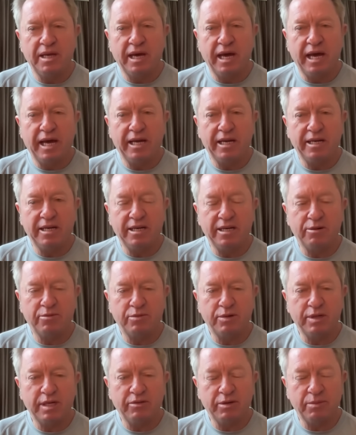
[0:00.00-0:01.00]
and it
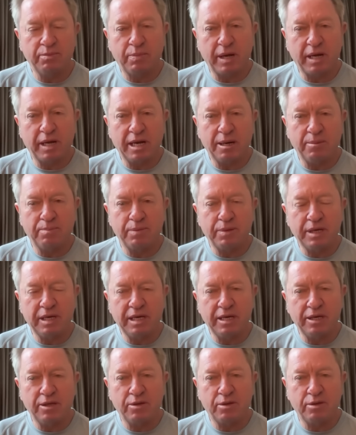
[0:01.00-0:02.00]
will even pick up
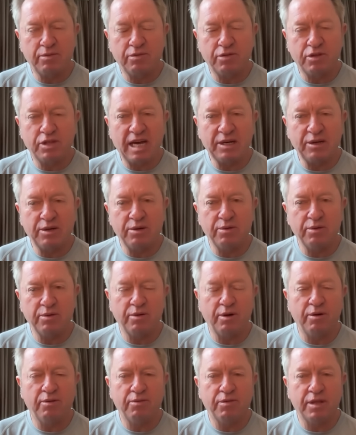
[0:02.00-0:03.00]
the sort of shadow
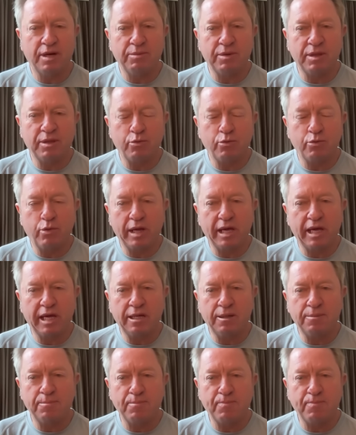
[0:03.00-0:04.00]
of some of the
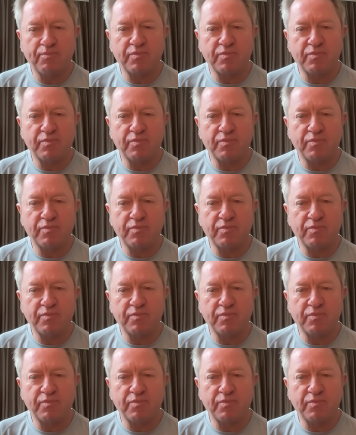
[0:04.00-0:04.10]
rigging,